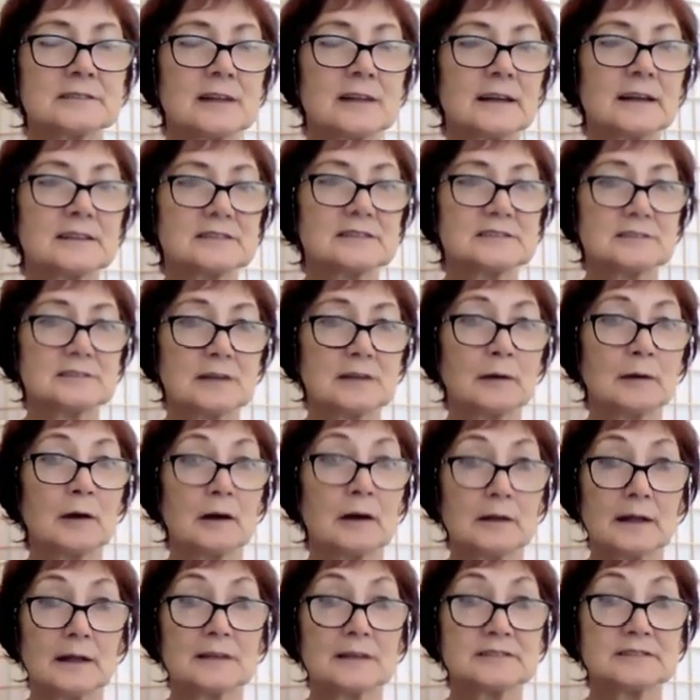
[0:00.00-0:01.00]

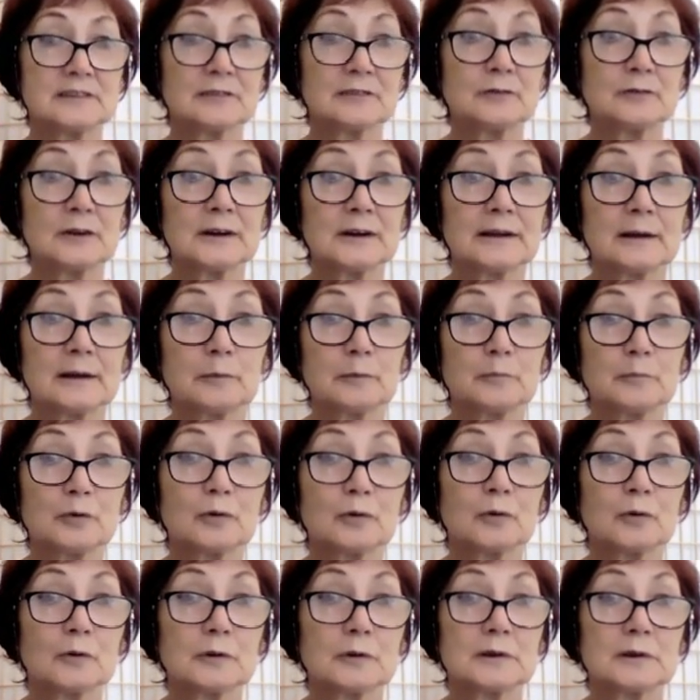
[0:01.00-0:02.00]
that's really
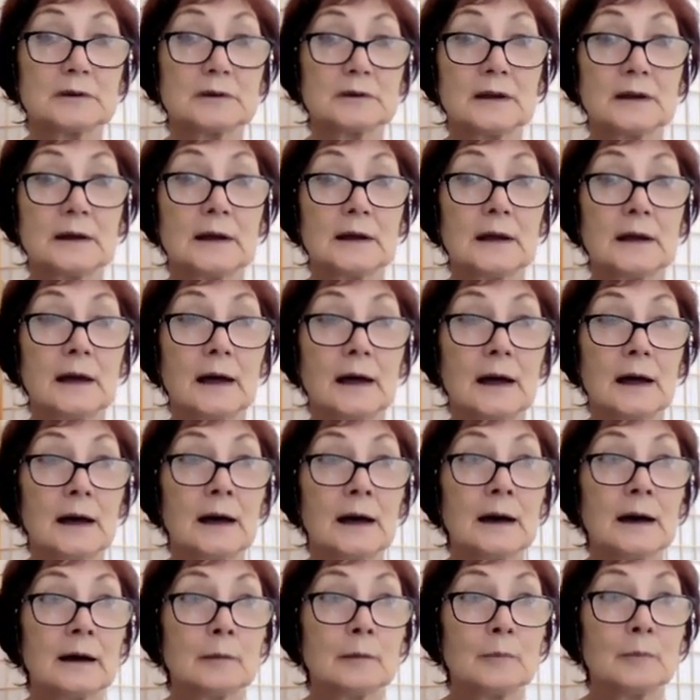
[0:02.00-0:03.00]
important.
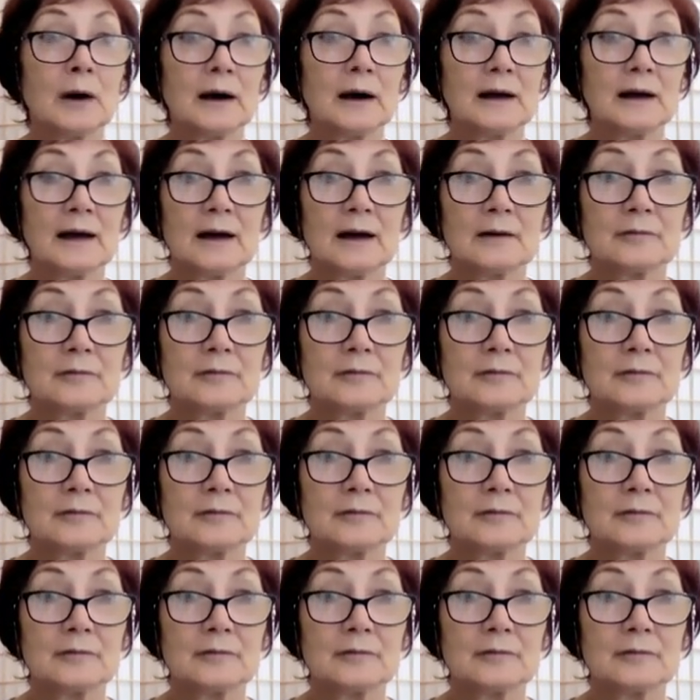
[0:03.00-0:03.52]
I have